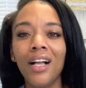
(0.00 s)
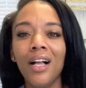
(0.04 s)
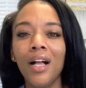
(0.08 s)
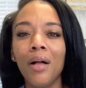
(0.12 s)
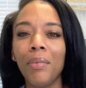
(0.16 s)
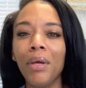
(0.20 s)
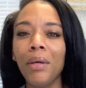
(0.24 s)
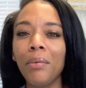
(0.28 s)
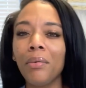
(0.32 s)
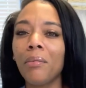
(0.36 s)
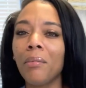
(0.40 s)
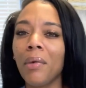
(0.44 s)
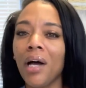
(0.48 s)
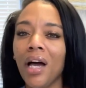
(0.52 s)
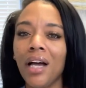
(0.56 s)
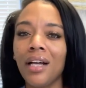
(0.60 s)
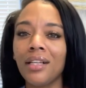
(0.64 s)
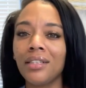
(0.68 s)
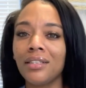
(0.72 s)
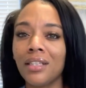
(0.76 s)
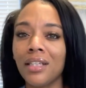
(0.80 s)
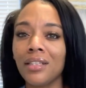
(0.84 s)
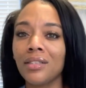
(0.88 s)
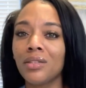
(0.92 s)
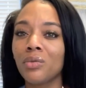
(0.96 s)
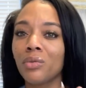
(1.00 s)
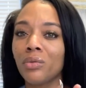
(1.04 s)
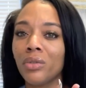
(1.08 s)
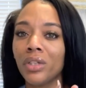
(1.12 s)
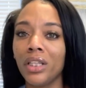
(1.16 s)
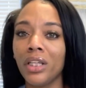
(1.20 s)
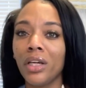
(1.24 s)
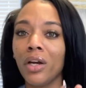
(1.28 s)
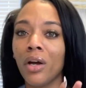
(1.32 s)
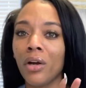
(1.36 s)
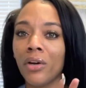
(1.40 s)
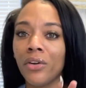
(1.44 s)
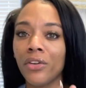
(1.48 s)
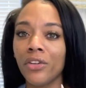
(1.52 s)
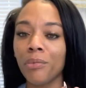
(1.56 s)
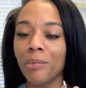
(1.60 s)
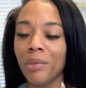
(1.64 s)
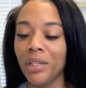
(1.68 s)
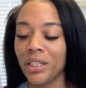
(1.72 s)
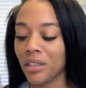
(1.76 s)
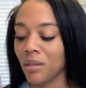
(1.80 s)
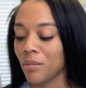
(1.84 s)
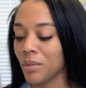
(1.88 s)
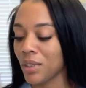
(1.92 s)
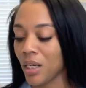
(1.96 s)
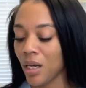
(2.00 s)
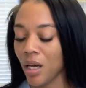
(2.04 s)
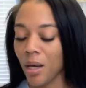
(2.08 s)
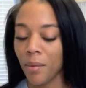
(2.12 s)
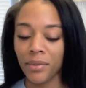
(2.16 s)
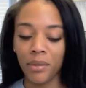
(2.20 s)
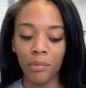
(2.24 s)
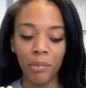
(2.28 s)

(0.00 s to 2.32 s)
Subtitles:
people mindsets really irk me sometimes.